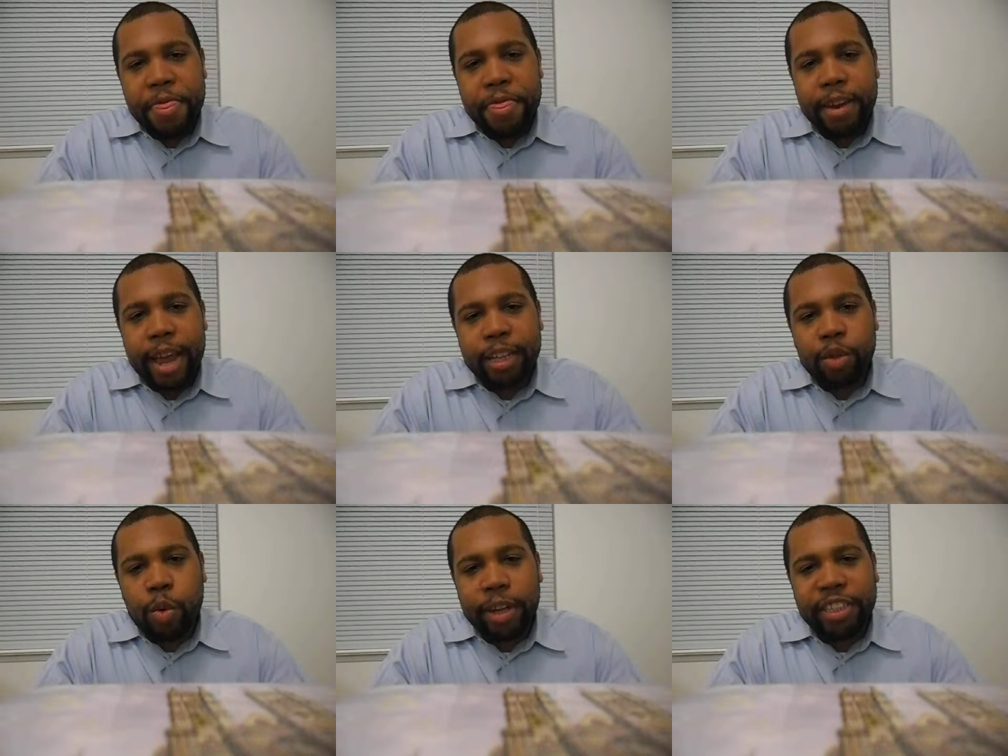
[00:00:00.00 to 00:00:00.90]
the
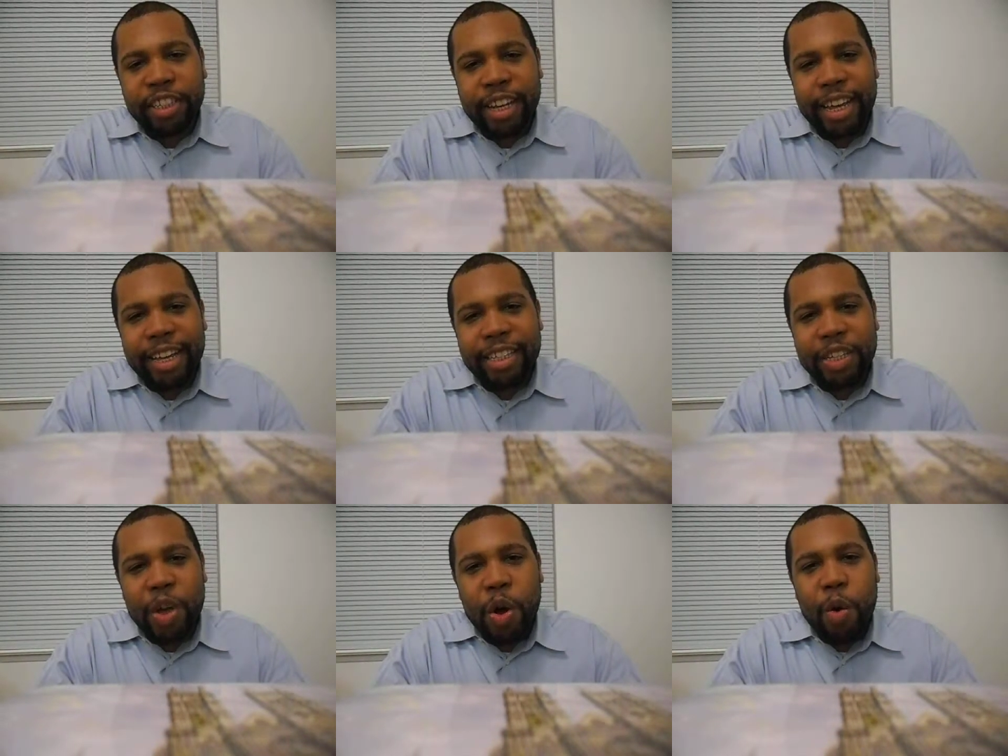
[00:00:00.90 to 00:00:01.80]
next question
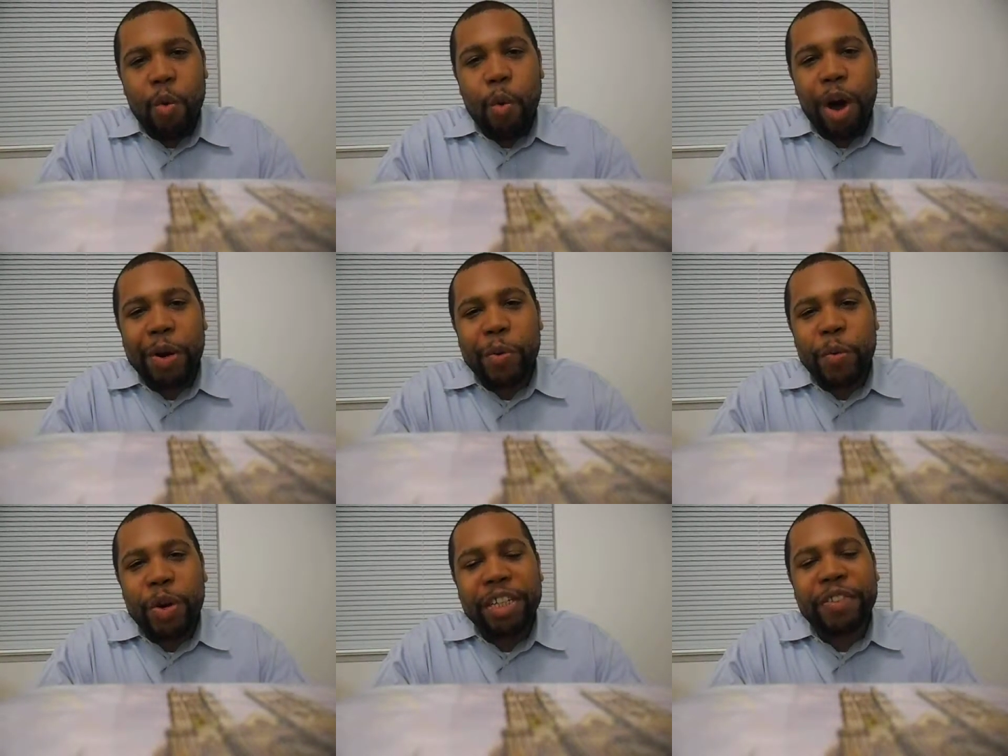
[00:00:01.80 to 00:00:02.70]
is, what
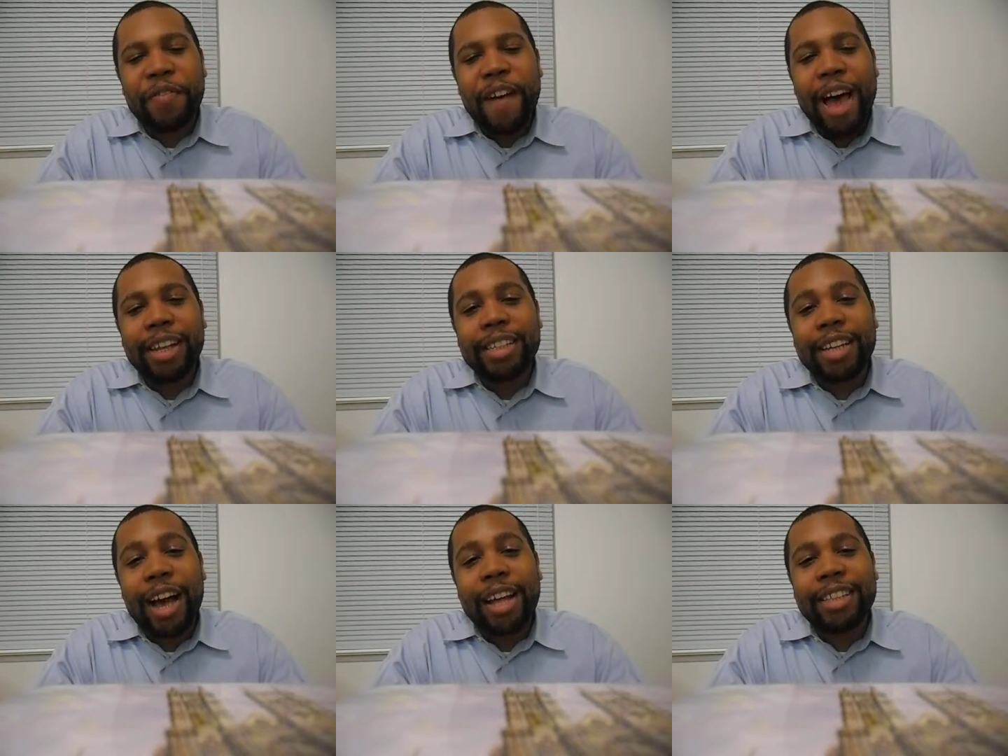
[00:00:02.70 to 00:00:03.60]
was
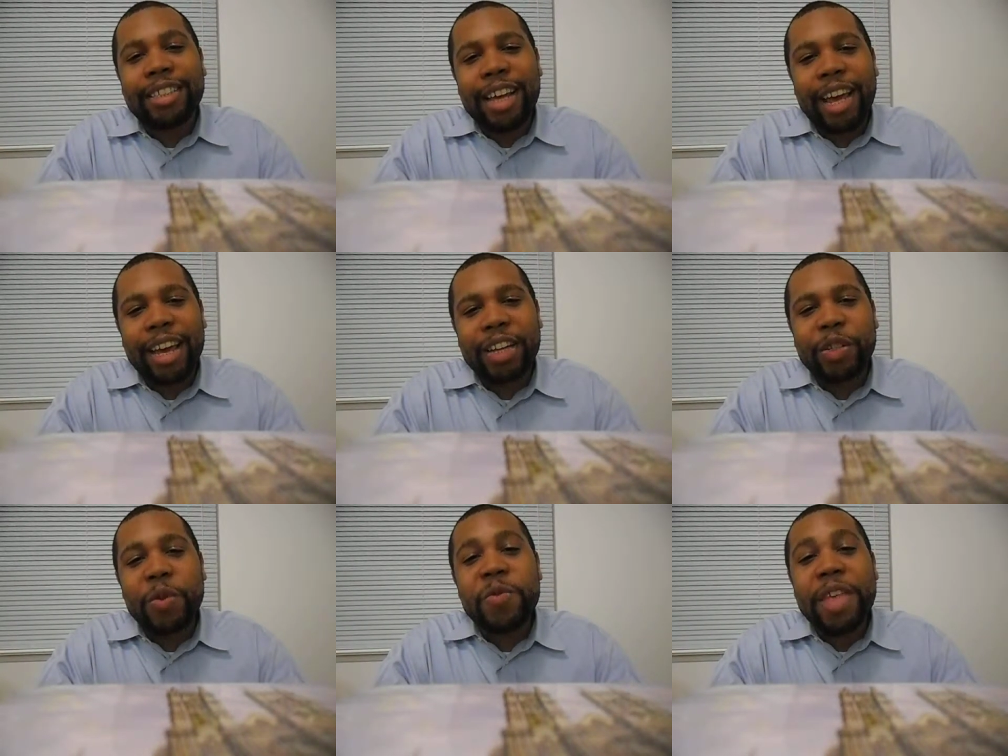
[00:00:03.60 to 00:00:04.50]
Valentine's Day
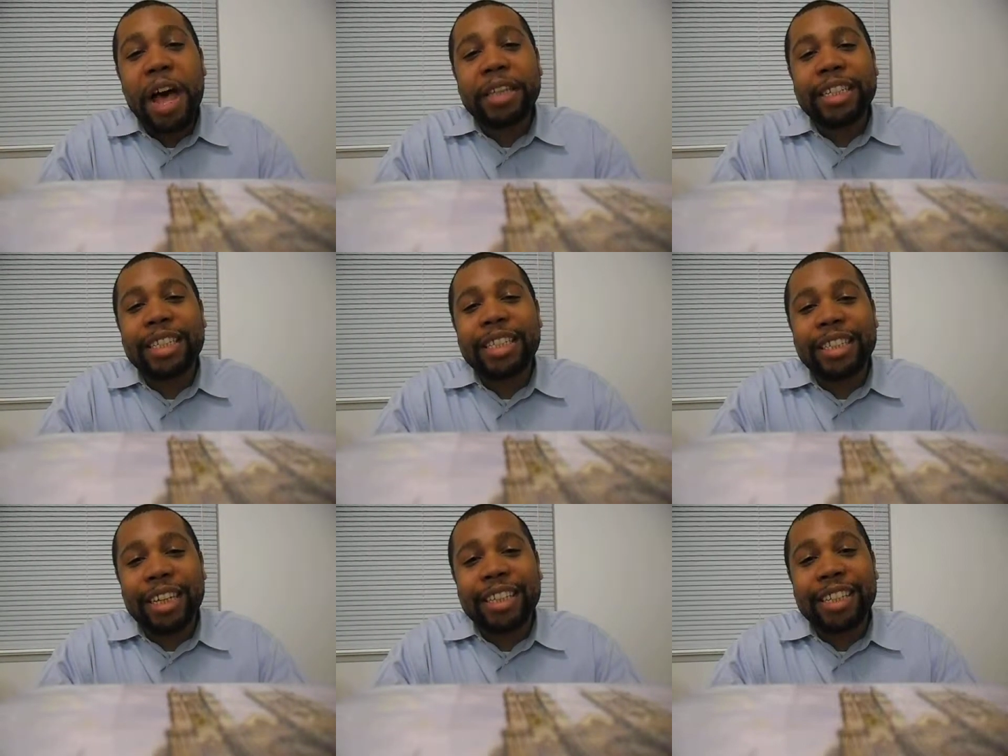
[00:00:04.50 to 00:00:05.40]

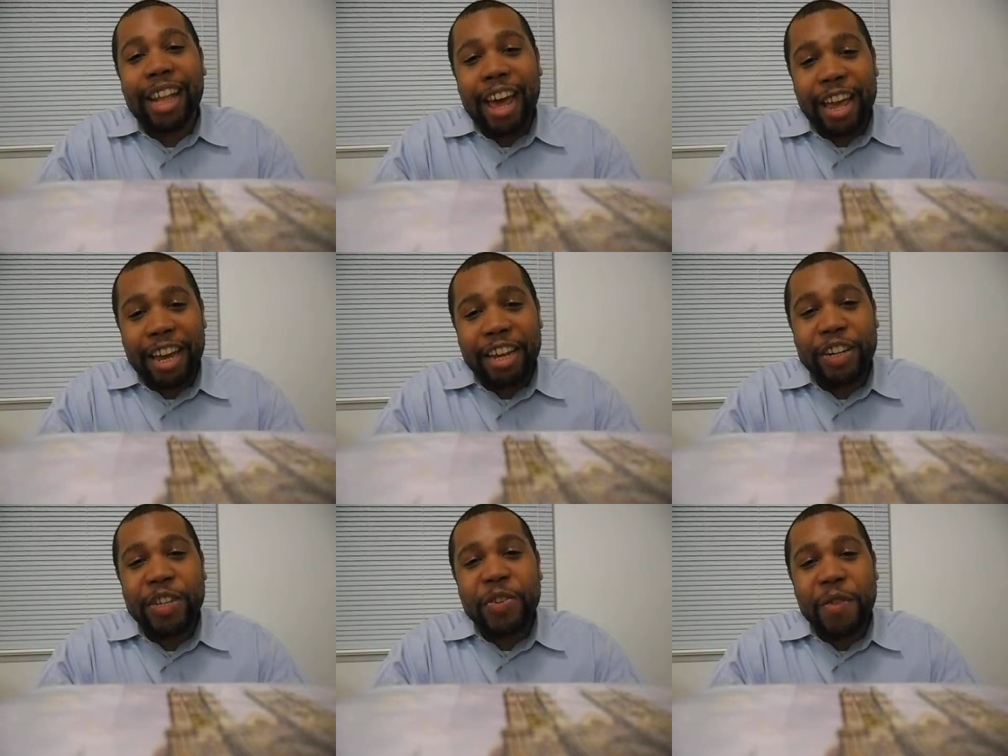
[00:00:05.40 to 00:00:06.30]
2006 like?
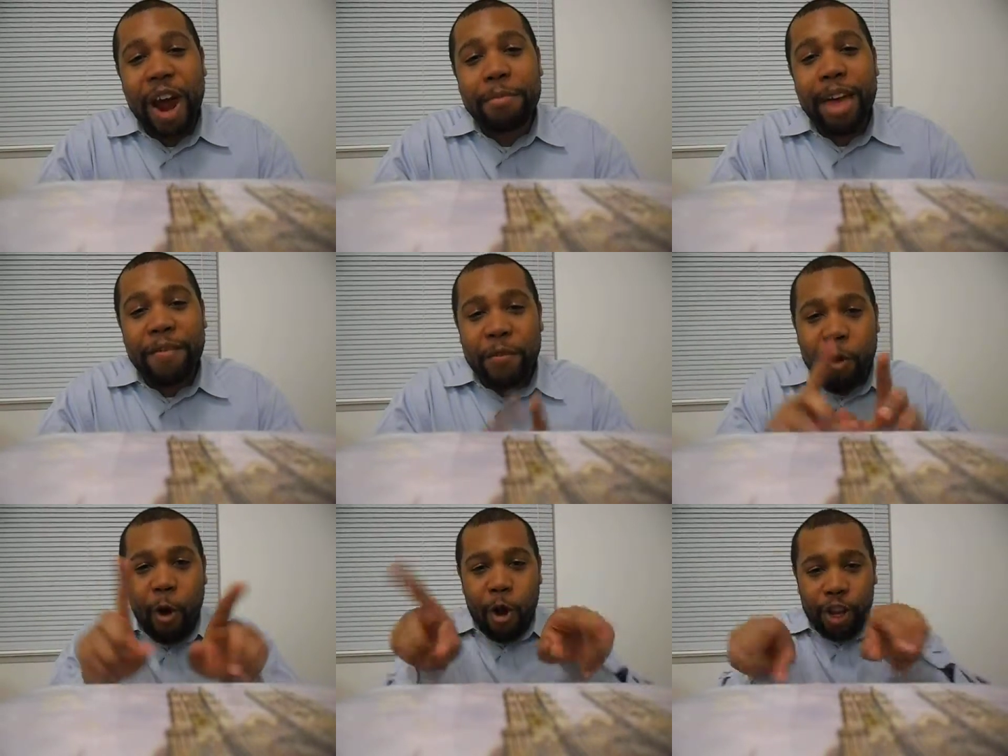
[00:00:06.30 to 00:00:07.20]
Describe that for
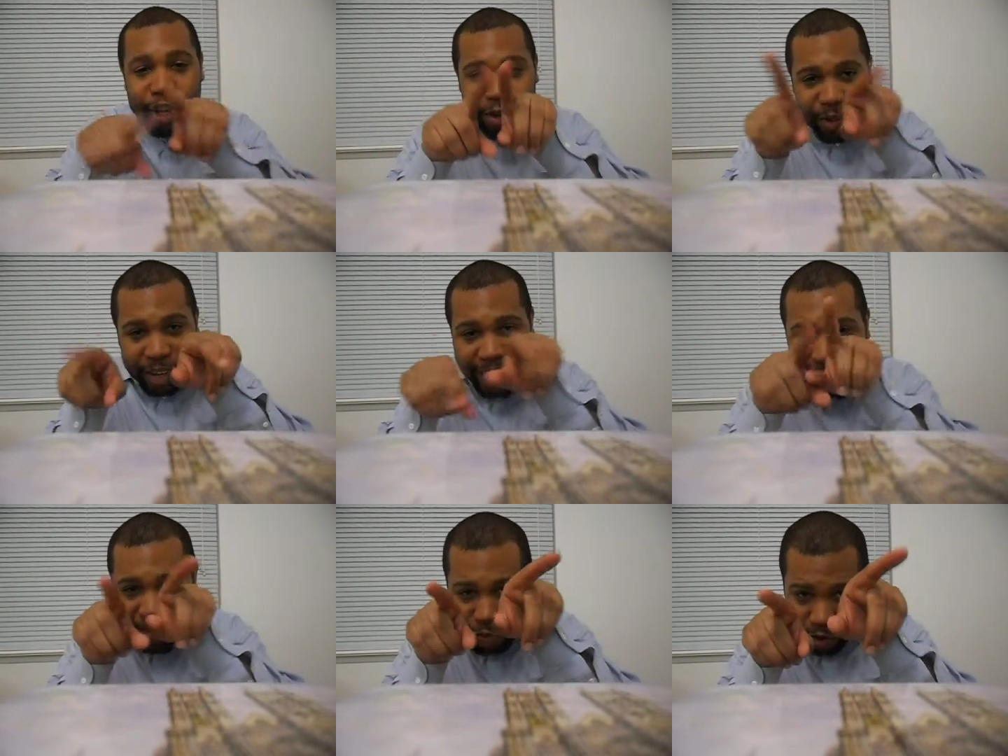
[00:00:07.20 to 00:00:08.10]
all of your
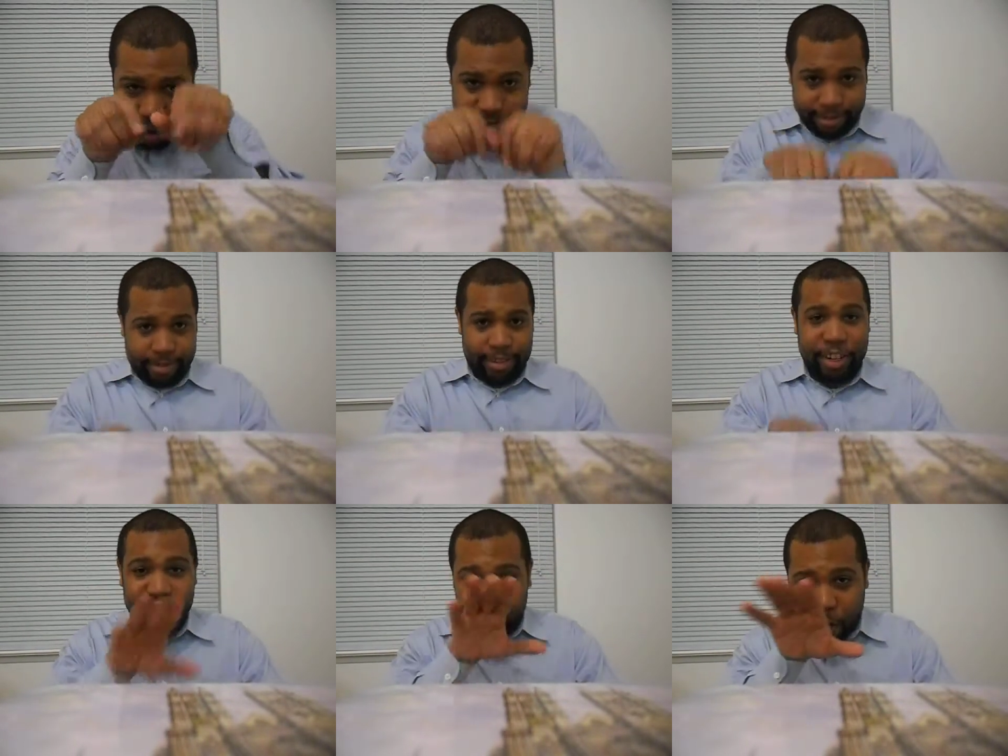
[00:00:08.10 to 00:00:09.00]
lady friends.
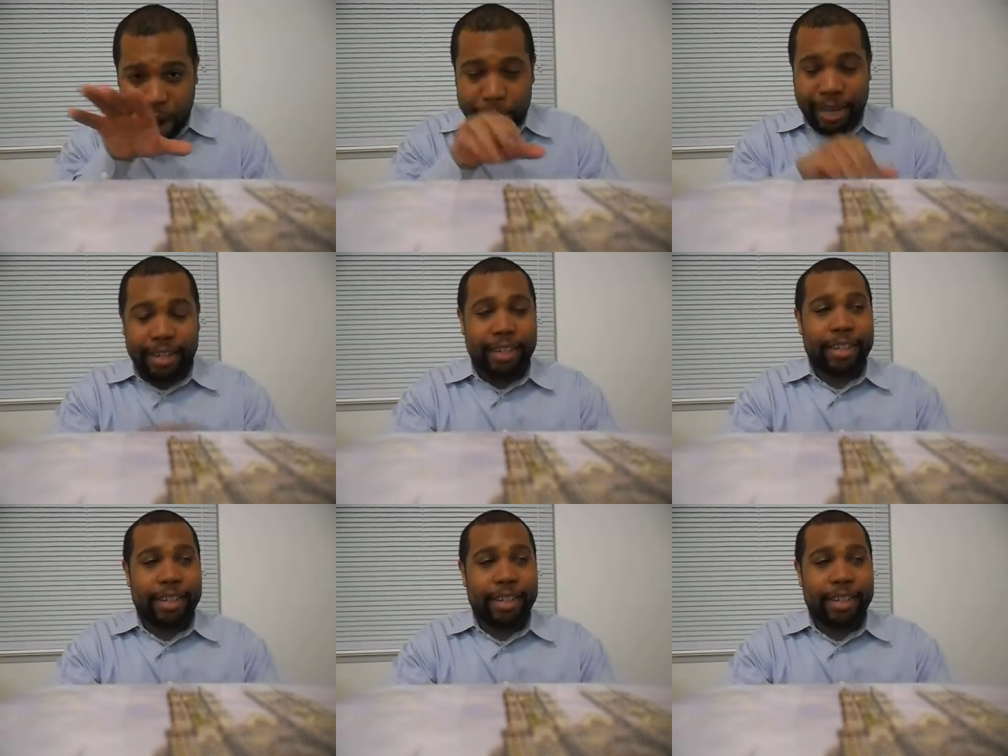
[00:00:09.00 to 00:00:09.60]
Describe it.